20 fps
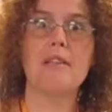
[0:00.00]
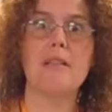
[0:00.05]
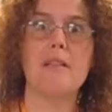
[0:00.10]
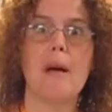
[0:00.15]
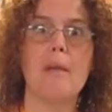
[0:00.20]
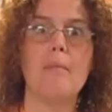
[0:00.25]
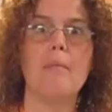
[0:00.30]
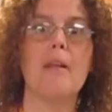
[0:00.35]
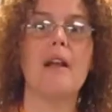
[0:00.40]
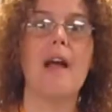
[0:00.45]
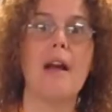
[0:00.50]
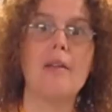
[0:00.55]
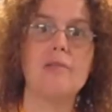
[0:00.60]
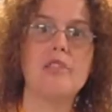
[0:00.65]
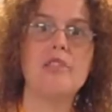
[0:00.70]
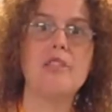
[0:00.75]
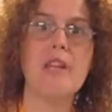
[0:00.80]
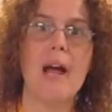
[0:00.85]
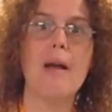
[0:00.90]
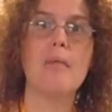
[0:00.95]
to them that
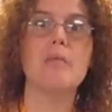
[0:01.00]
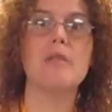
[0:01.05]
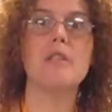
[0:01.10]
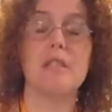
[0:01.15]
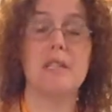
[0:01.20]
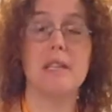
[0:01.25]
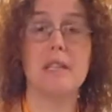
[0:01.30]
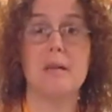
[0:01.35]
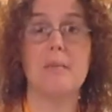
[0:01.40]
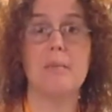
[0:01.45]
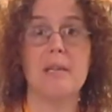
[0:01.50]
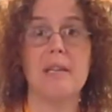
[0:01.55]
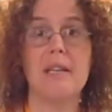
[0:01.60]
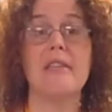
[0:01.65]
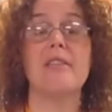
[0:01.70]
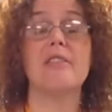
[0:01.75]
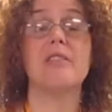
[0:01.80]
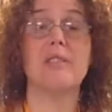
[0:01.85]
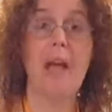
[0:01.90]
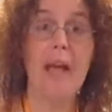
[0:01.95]
every time we see them being
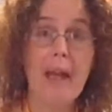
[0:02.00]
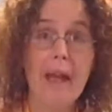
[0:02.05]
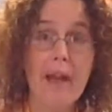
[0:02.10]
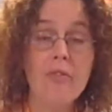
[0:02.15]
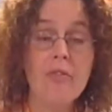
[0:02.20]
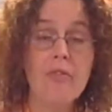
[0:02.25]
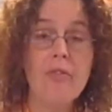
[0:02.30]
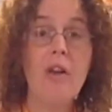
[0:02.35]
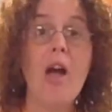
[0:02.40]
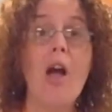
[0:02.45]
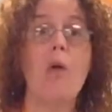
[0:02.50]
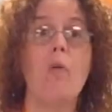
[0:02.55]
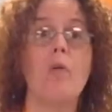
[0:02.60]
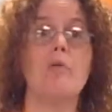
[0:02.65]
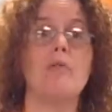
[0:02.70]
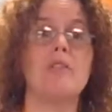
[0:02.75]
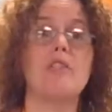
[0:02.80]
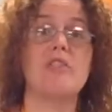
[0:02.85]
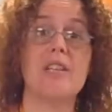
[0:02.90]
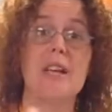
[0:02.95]
safe, we
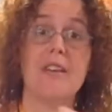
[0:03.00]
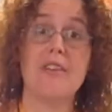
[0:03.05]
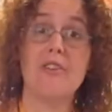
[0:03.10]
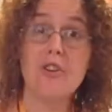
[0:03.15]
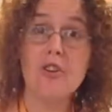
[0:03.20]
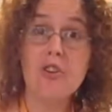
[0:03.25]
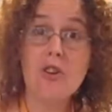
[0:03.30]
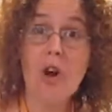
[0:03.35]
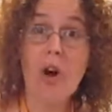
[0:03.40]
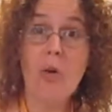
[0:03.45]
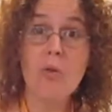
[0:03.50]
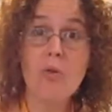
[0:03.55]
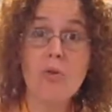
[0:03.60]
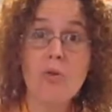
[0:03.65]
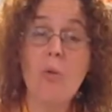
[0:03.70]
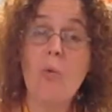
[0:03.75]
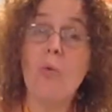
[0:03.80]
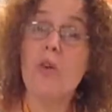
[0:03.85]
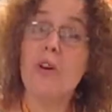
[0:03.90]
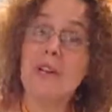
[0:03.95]
would send a
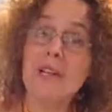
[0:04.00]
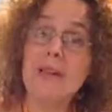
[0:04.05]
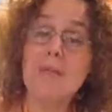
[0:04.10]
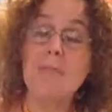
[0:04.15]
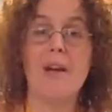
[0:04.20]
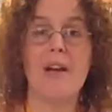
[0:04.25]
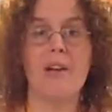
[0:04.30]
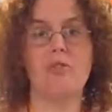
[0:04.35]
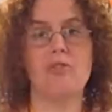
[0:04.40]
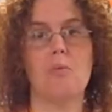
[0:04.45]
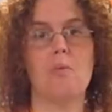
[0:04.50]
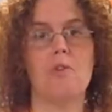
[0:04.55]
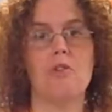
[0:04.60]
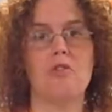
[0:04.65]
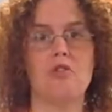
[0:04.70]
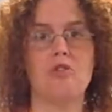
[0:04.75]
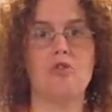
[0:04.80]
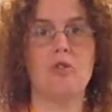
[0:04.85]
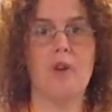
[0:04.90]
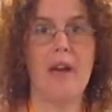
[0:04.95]
note or an email to
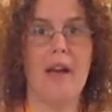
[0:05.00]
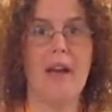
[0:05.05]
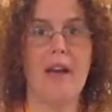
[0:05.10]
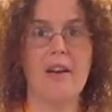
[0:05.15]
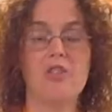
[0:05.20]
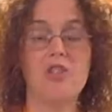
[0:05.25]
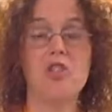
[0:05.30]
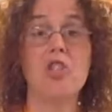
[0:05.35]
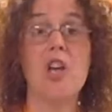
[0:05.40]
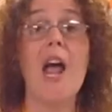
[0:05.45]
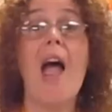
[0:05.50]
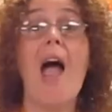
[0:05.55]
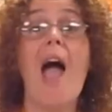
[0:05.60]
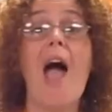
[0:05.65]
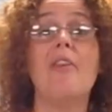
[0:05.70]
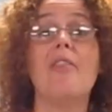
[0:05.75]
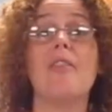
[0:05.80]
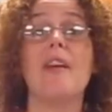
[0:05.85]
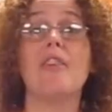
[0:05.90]
Miss Trish and